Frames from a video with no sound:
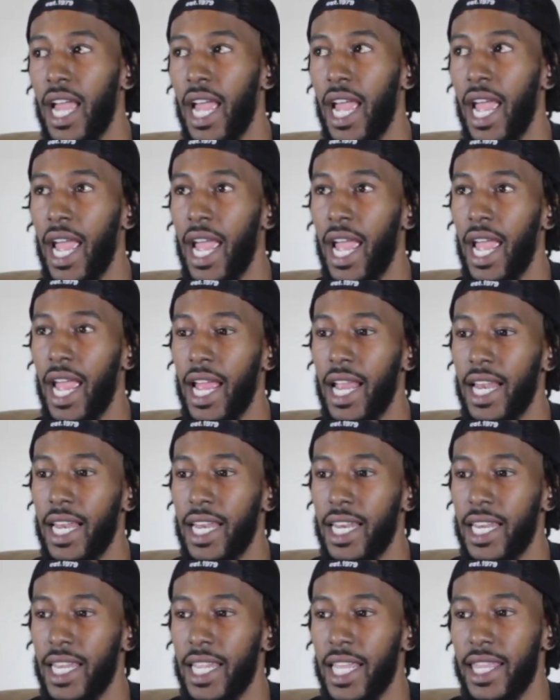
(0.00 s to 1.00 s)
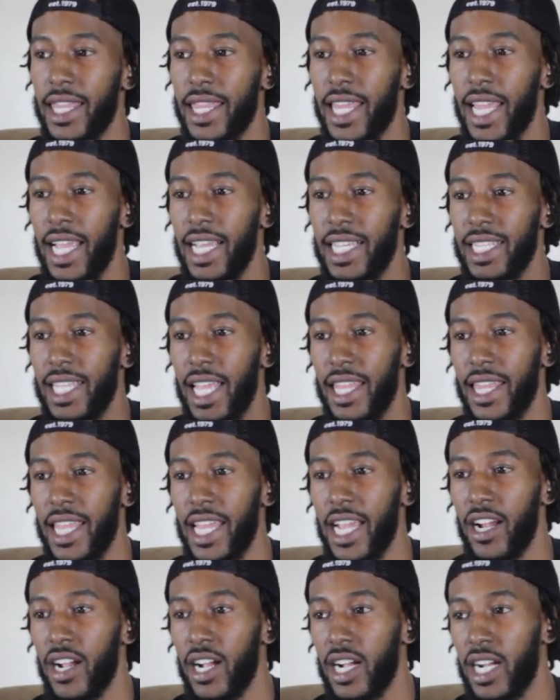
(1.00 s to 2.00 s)
and the things that
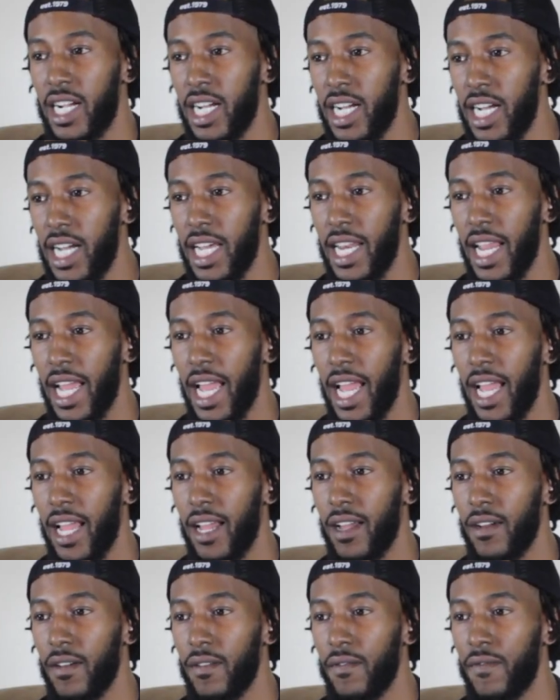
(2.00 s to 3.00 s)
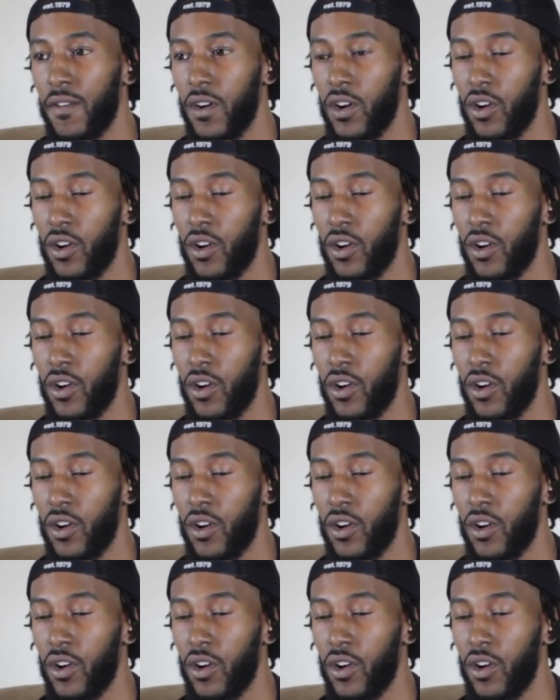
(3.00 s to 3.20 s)
they're good at for